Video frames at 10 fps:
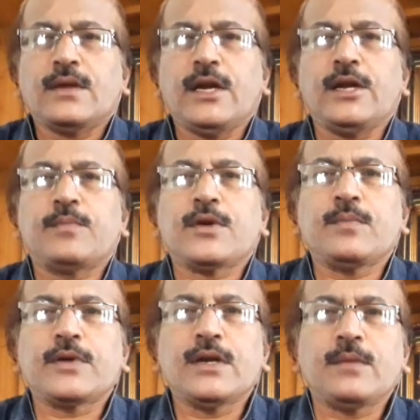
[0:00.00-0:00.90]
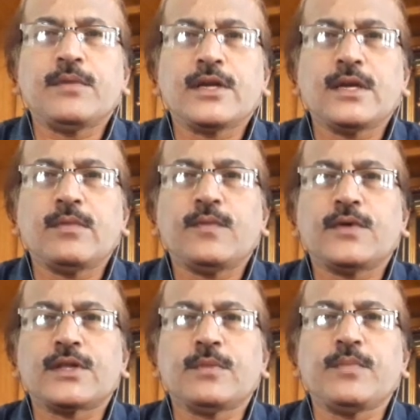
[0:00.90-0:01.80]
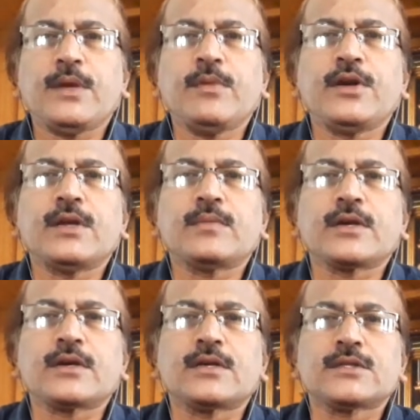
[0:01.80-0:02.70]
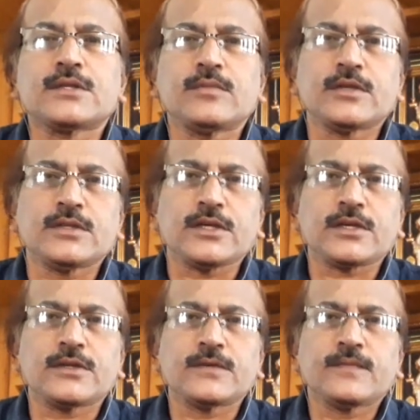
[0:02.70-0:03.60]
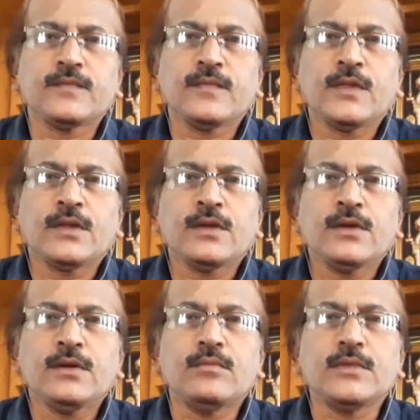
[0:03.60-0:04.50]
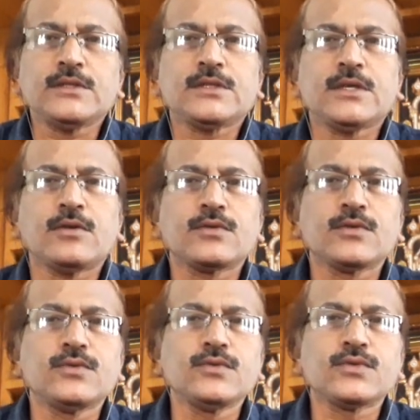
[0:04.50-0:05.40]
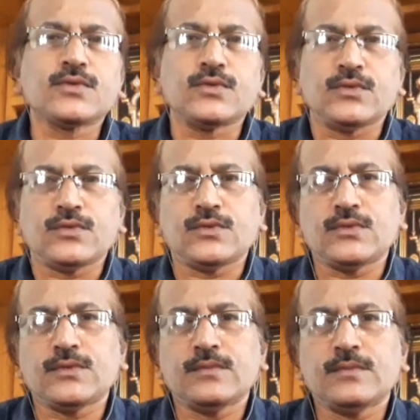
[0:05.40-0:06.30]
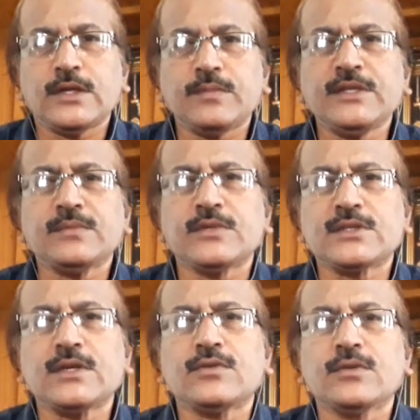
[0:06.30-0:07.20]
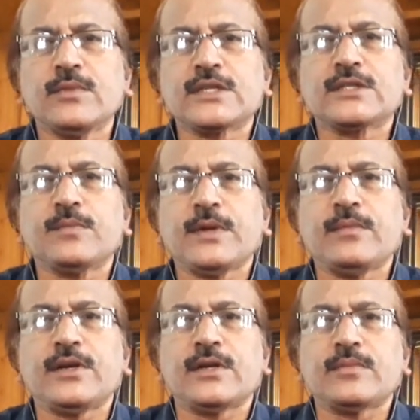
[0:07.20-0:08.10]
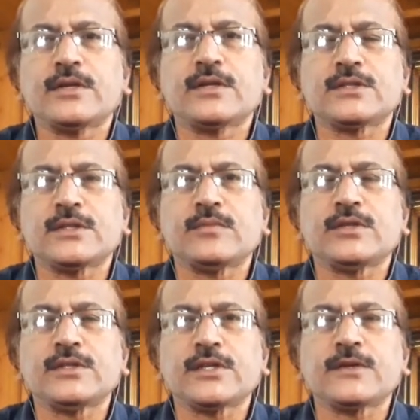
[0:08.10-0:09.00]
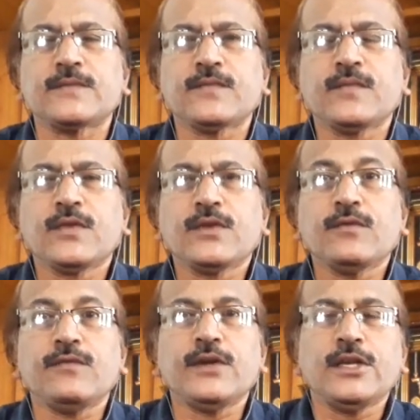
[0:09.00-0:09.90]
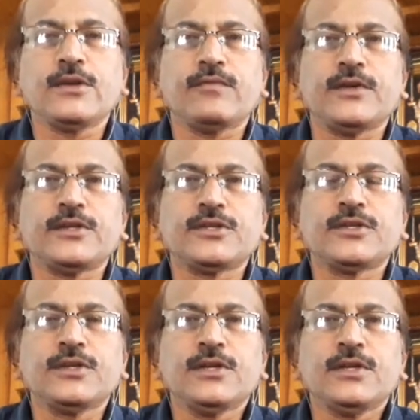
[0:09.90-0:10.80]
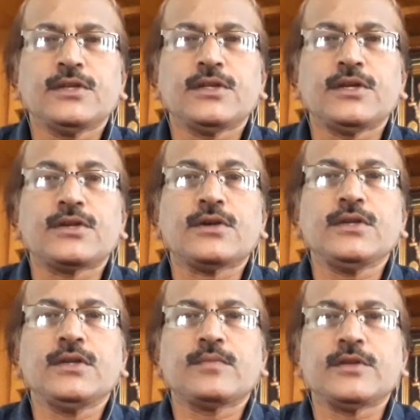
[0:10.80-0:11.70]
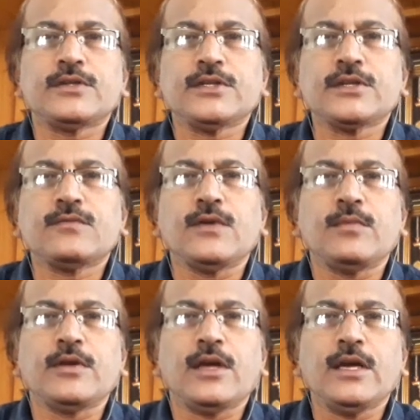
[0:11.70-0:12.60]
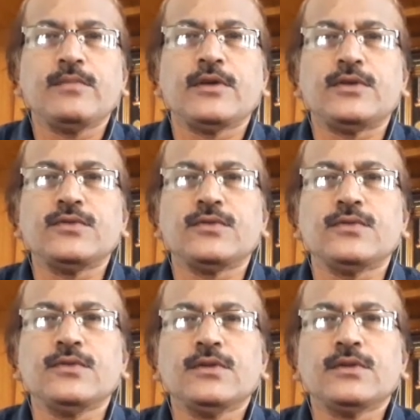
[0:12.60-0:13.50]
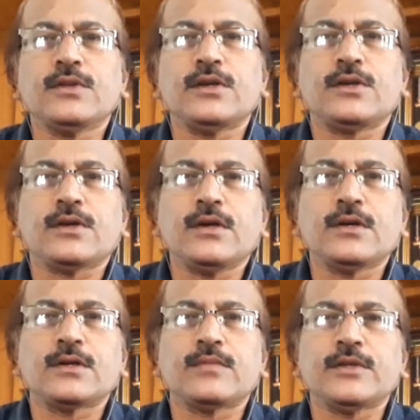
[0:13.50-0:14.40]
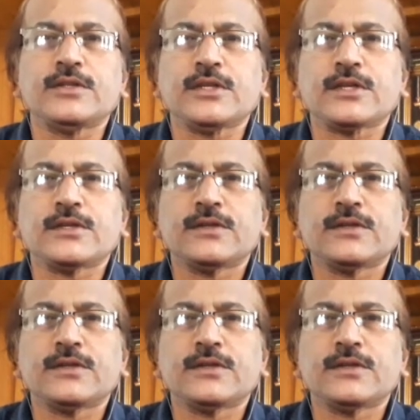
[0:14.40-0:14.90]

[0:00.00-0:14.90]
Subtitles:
and properly applicable for the payment of the customer check, must have to do so. That means must have to make the payment of the customer check, failing which the drawee of the check will be liable to the drawer of the check.